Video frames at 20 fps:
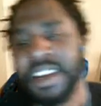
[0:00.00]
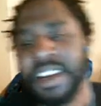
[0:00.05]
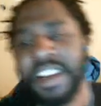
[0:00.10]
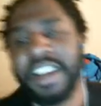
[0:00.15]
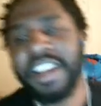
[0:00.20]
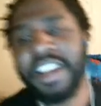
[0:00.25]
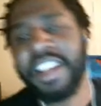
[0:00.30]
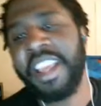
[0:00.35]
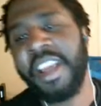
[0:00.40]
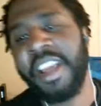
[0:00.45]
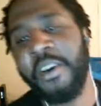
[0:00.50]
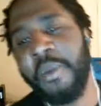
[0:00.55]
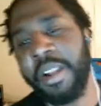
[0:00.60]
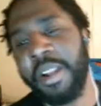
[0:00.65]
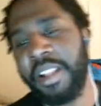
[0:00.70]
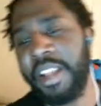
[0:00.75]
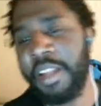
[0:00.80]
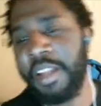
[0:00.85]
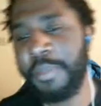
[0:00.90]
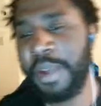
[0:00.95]
I can't
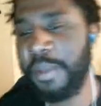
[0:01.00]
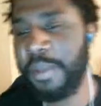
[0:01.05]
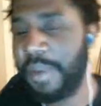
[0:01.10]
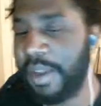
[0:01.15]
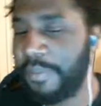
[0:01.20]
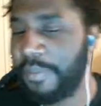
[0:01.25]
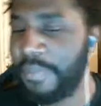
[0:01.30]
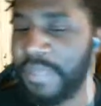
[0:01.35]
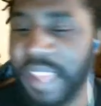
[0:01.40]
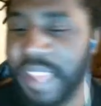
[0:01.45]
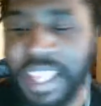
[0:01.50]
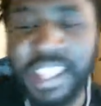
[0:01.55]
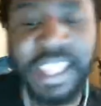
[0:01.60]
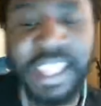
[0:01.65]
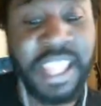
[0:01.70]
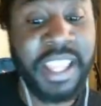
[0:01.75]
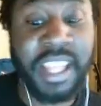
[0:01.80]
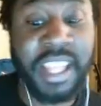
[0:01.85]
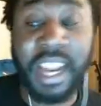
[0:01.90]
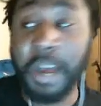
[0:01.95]
wait to get May back. That's,
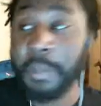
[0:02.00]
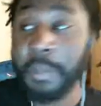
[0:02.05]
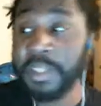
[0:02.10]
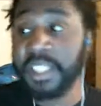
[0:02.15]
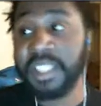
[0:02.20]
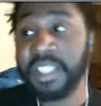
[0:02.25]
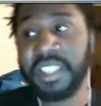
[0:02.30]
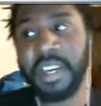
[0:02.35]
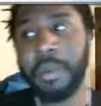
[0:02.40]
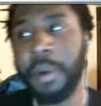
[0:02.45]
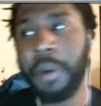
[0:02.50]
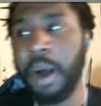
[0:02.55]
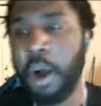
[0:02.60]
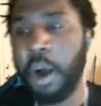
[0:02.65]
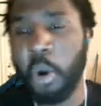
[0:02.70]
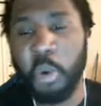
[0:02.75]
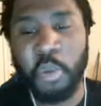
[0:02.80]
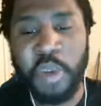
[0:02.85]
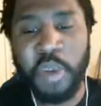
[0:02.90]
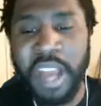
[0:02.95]
that's it. I'm just, I'm
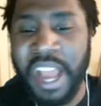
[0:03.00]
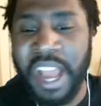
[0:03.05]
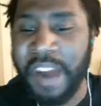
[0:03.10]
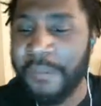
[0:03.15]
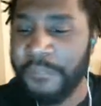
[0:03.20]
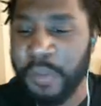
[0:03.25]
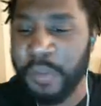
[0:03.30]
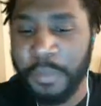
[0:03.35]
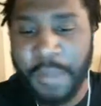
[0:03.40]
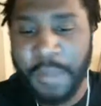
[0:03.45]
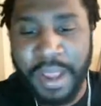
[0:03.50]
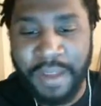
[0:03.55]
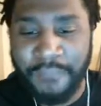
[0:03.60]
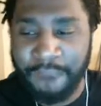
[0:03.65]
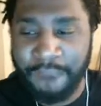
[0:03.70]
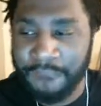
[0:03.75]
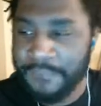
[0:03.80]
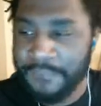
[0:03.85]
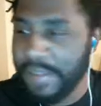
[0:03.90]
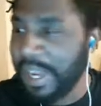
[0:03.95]
holding out for May.
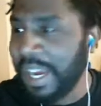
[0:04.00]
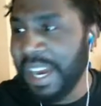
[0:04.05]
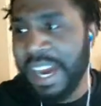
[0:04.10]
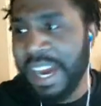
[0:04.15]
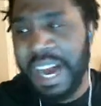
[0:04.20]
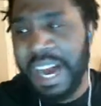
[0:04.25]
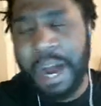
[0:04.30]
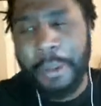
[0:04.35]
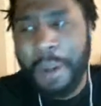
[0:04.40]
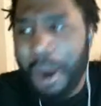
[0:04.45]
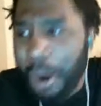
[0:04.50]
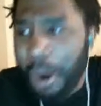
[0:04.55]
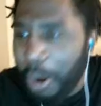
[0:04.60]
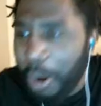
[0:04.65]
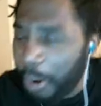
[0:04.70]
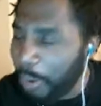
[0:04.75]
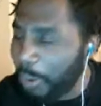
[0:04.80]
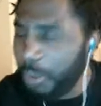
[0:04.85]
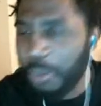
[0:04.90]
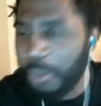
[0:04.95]
I'm
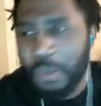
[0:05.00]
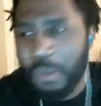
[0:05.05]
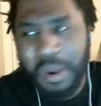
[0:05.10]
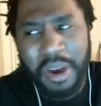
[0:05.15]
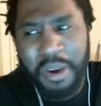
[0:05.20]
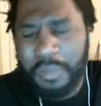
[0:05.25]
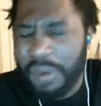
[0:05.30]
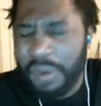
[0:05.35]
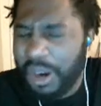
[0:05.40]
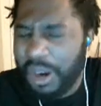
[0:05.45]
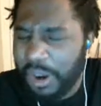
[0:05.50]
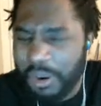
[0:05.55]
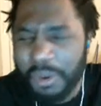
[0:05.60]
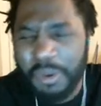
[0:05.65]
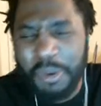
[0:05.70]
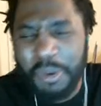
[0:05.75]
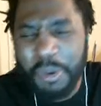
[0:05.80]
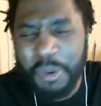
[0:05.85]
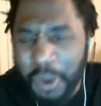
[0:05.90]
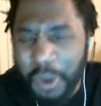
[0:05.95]
holding, I'm
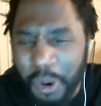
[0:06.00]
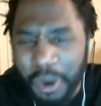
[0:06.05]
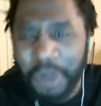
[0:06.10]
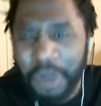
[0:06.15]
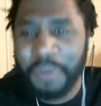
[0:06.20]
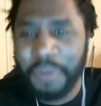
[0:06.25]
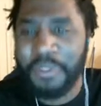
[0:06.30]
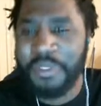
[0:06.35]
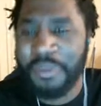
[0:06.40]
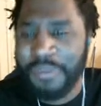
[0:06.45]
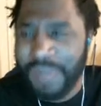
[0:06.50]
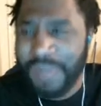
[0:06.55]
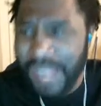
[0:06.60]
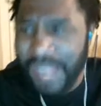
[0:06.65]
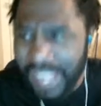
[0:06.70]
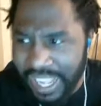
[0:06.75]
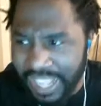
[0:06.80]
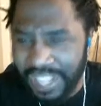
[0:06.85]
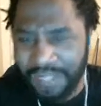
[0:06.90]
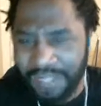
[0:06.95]
holding on for
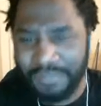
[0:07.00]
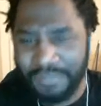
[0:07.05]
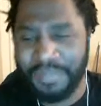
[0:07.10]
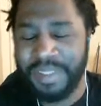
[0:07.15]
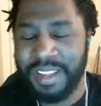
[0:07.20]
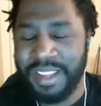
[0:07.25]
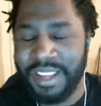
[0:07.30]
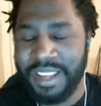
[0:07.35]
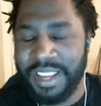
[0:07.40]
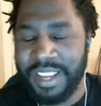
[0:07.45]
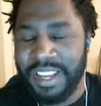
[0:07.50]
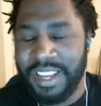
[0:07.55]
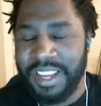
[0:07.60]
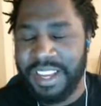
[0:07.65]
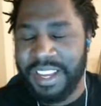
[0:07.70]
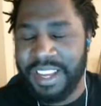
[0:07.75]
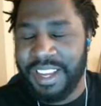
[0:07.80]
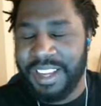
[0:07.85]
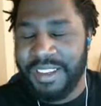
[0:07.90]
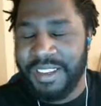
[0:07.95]
May.
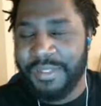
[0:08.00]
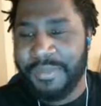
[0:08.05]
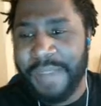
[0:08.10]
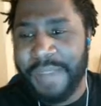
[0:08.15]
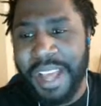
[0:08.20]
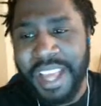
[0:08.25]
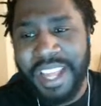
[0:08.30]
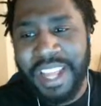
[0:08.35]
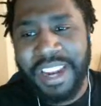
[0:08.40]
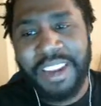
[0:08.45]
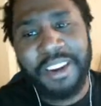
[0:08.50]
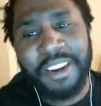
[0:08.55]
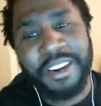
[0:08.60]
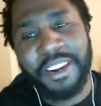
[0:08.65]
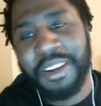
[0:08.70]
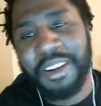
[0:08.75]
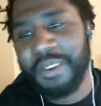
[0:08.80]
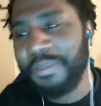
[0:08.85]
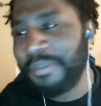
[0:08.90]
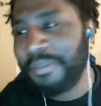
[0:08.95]
Made
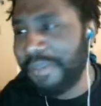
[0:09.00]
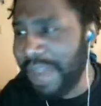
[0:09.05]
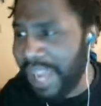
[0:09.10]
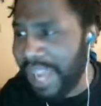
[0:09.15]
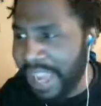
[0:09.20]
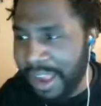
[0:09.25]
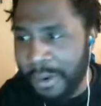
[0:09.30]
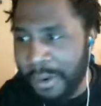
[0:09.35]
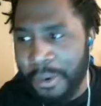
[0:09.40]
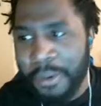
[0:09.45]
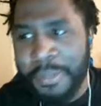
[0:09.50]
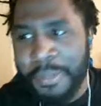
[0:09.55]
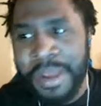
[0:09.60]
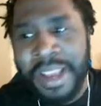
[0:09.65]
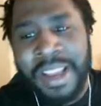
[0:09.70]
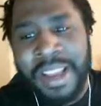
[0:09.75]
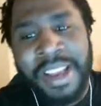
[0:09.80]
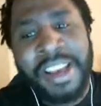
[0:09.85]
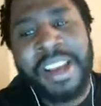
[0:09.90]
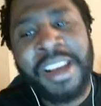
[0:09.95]
her come back. We'll
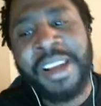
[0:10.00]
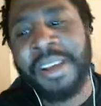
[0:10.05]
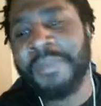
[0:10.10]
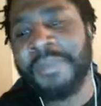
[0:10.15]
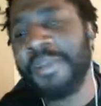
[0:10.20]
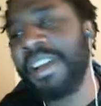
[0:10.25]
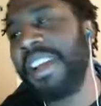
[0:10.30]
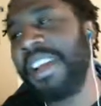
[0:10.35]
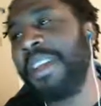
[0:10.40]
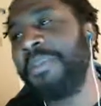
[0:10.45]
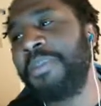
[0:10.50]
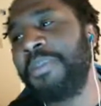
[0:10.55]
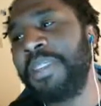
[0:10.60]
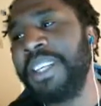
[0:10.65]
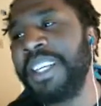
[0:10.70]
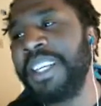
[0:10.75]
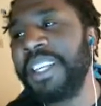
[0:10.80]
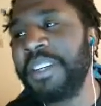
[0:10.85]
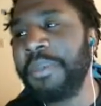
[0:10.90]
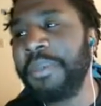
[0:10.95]
be good, man. I'm
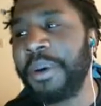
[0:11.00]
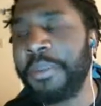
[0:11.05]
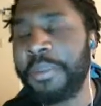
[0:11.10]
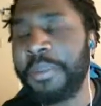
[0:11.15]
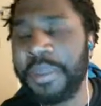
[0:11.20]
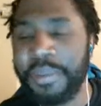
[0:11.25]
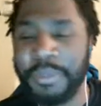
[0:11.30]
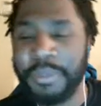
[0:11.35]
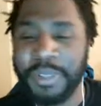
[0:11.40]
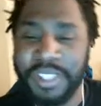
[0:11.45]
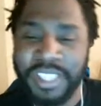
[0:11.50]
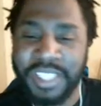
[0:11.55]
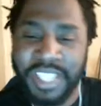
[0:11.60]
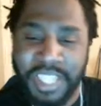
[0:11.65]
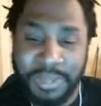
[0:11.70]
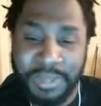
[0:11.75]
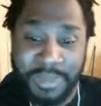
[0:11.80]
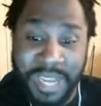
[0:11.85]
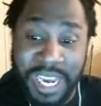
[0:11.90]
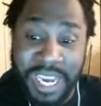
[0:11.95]
thinking about putting them on the
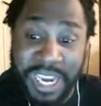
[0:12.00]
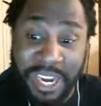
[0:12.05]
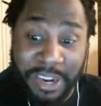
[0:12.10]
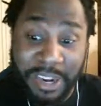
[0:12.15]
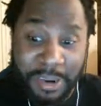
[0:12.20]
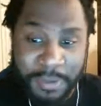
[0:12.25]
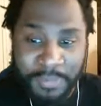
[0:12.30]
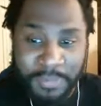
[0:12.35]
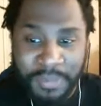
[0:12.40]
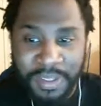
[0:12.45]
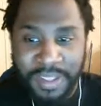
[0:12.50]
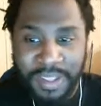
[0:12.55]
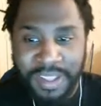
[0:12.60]
team now.